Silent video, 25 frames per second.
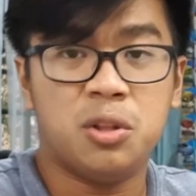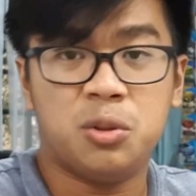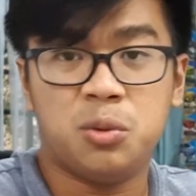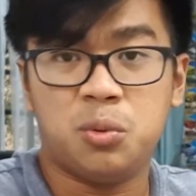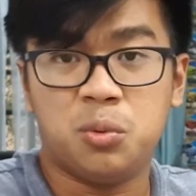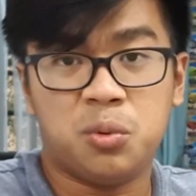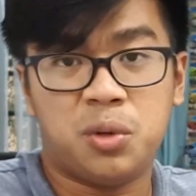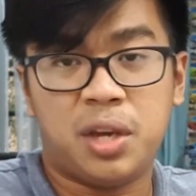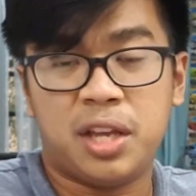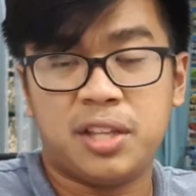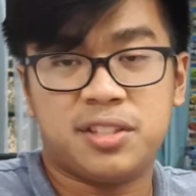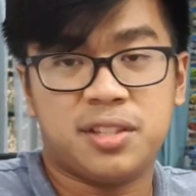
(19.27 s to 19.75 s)

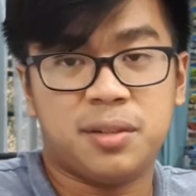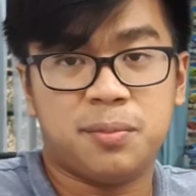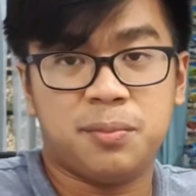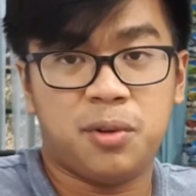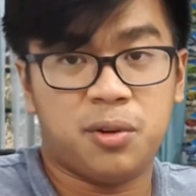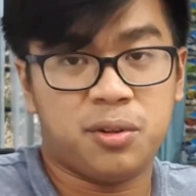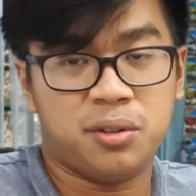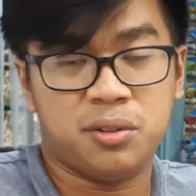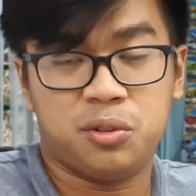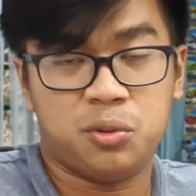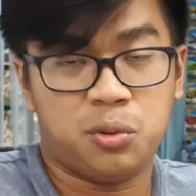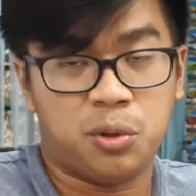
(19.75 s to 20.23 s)
to get
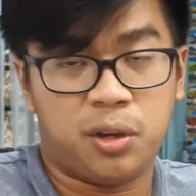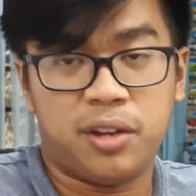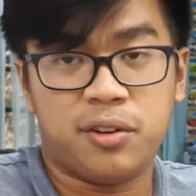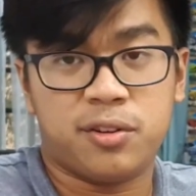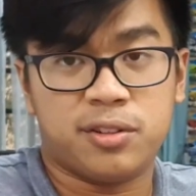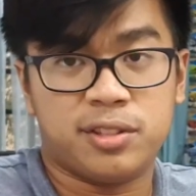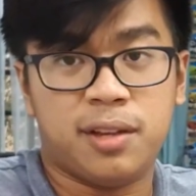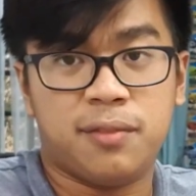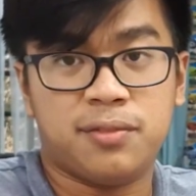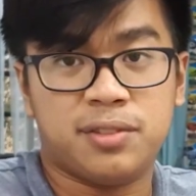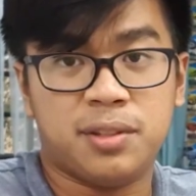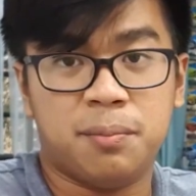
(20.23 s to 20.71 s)

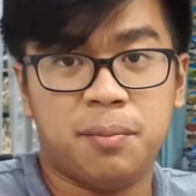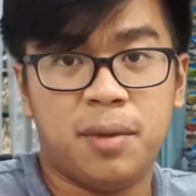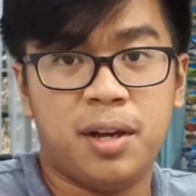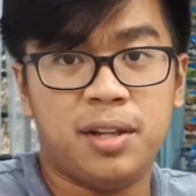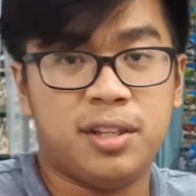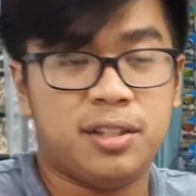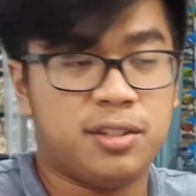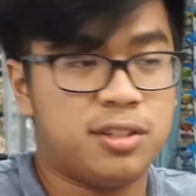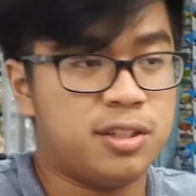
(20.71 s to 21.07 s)
yourself some money,